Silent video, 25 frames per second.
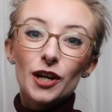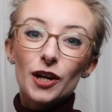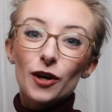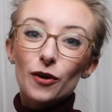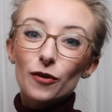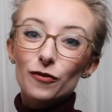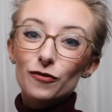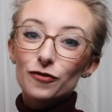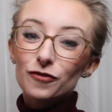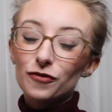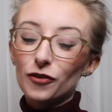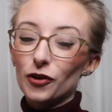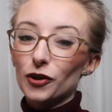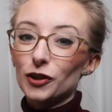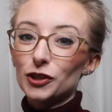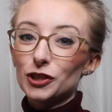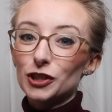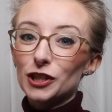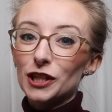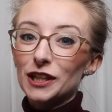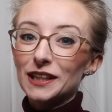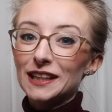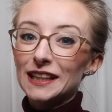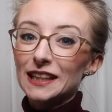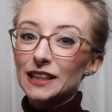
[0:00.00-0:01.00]

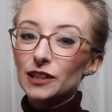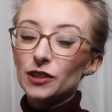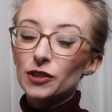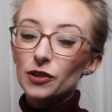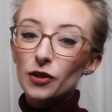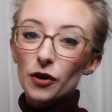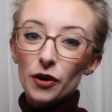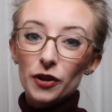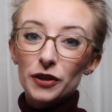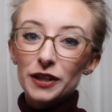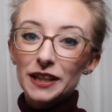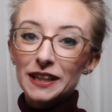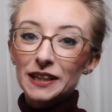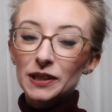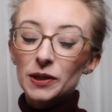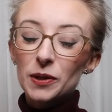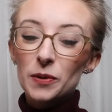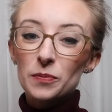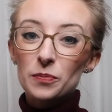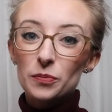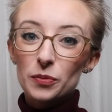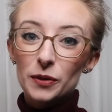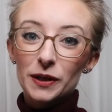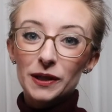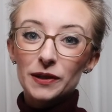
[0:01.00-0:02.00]
unfortunately nothing
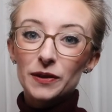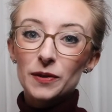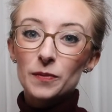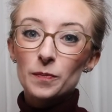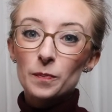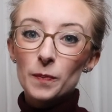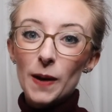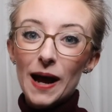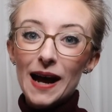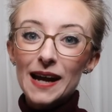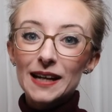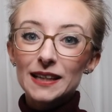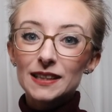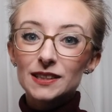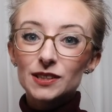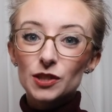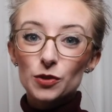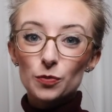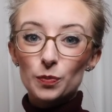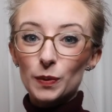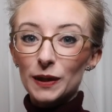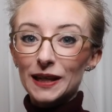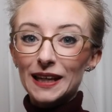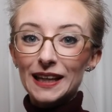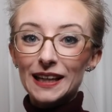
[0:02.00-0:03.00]
can bring them back to
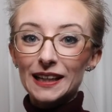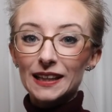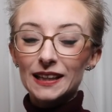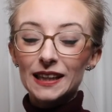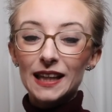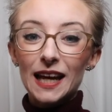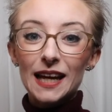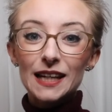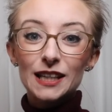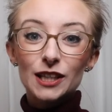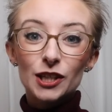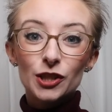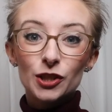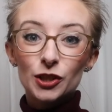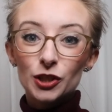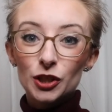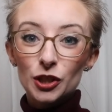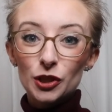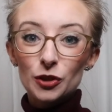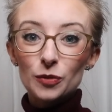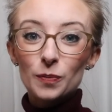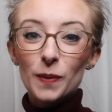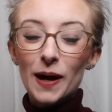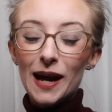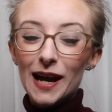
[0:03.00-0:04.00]
being like a
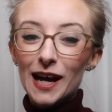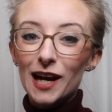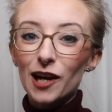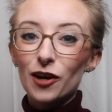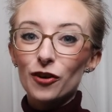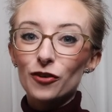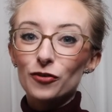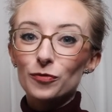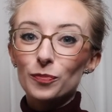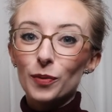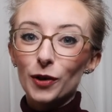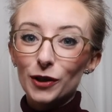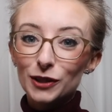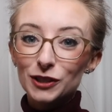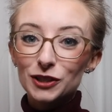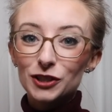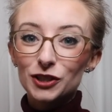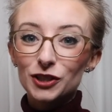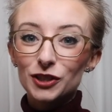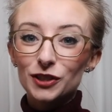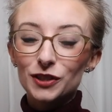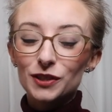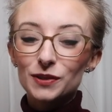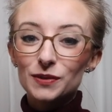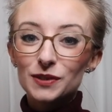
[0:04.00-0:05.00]
new pair of pointe
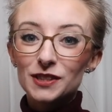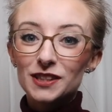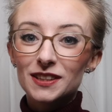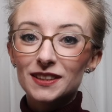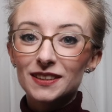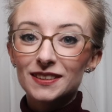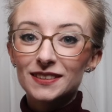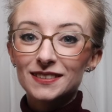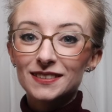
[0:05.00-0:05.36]
shoes.